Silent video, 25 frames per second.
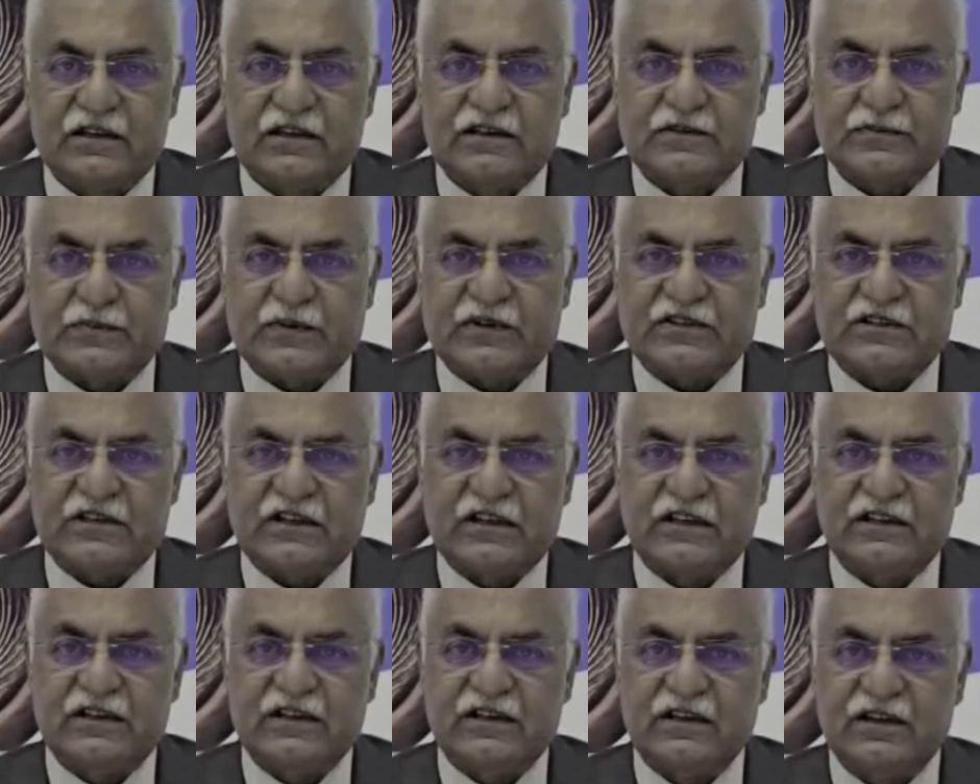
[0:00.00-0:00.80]

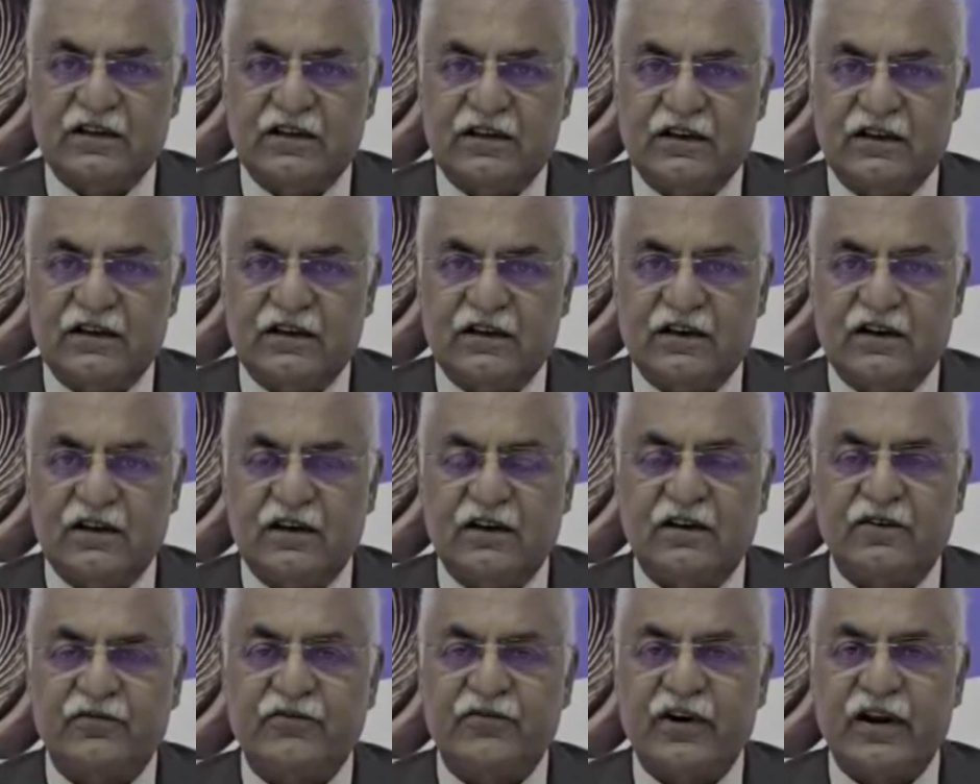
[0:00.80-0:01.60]
especially the
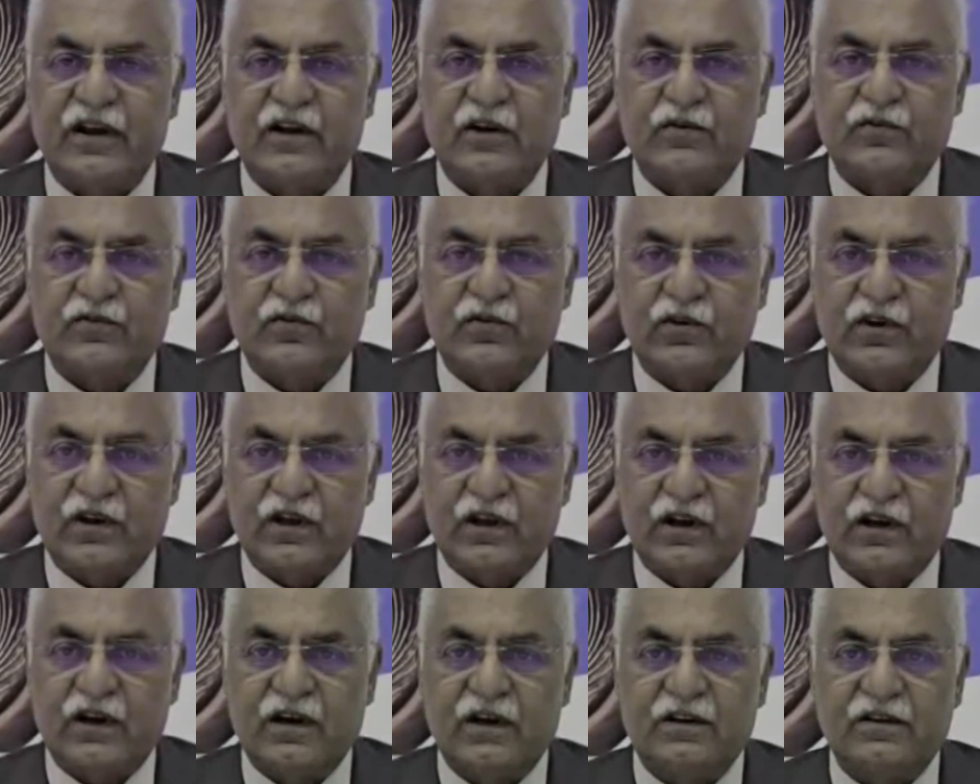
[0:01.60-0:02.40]

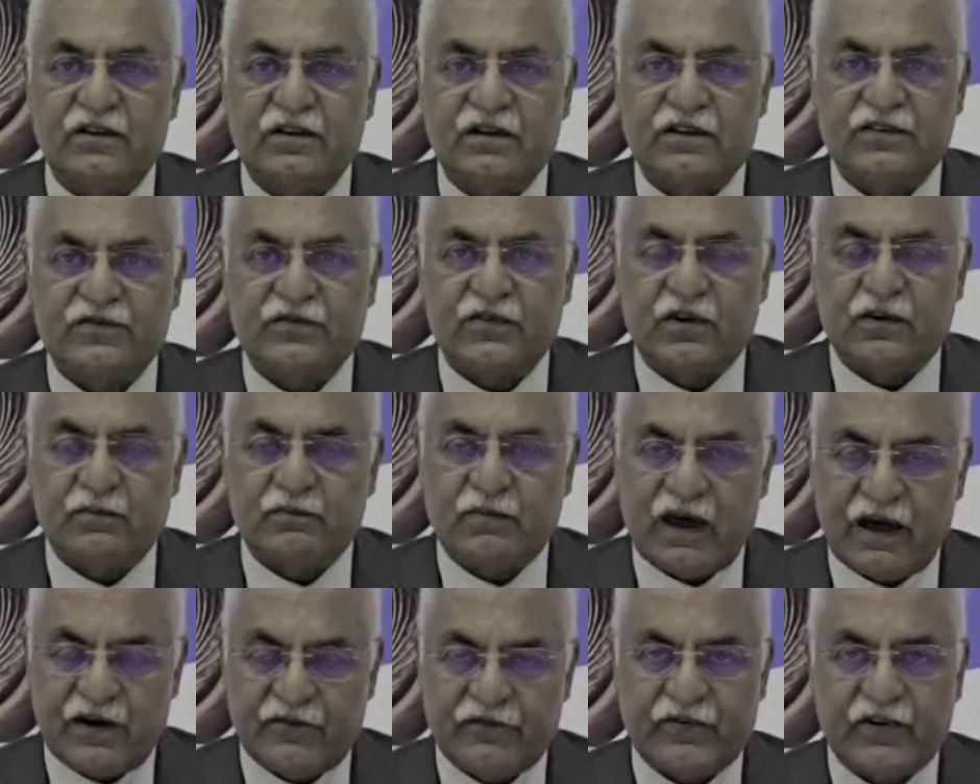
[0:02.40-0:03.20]
francophonic countries
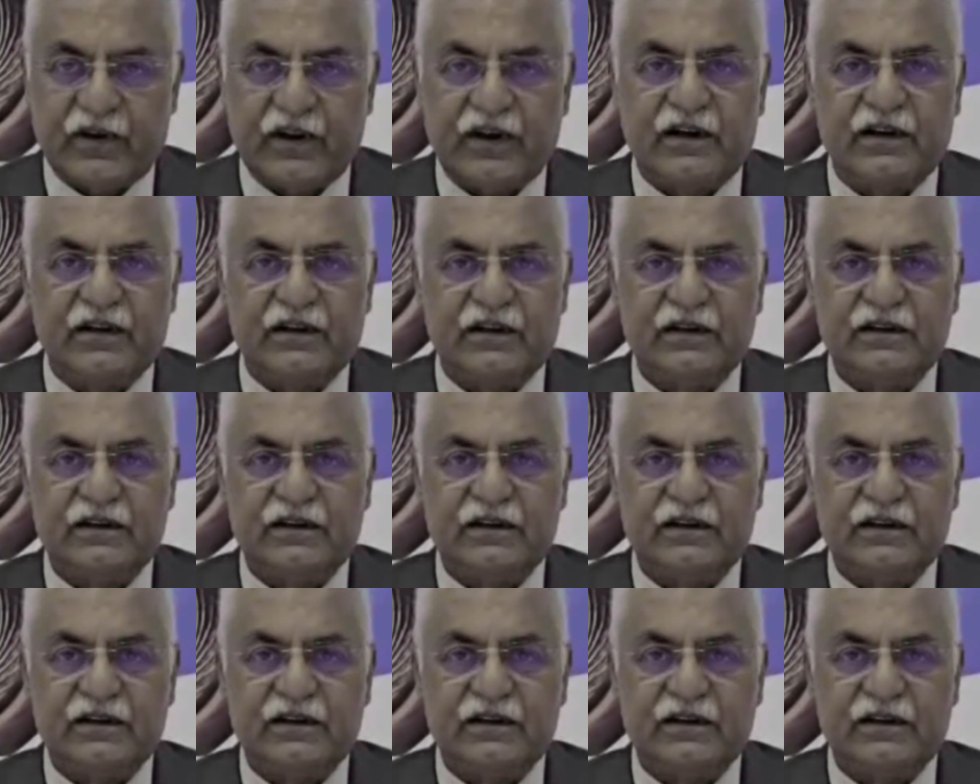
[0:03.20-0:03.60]
from Africa.